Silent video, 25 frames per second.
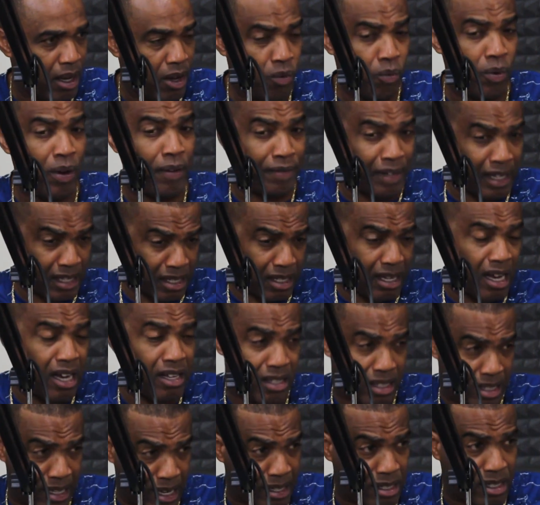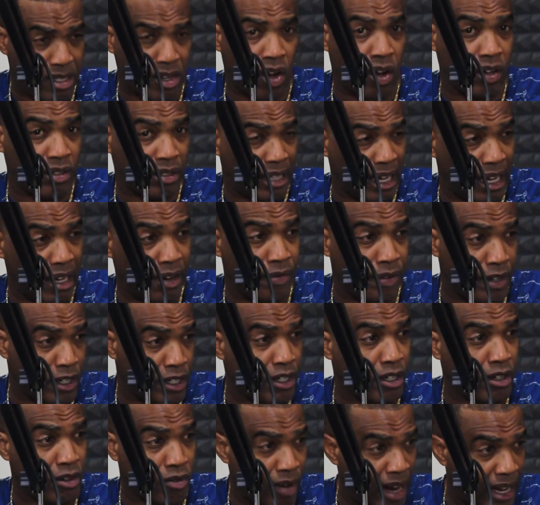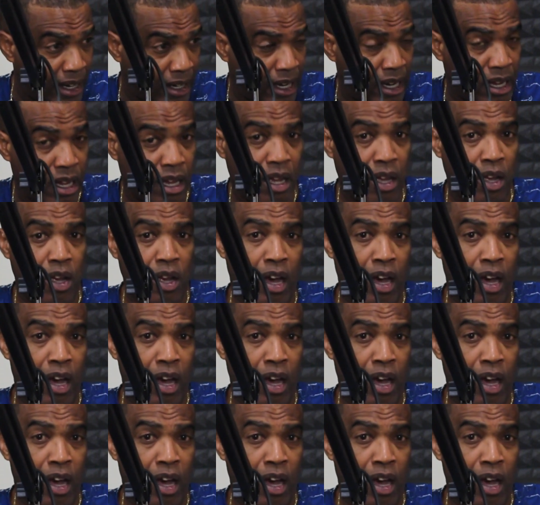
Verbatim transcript: Mm. We've discussed this on television already.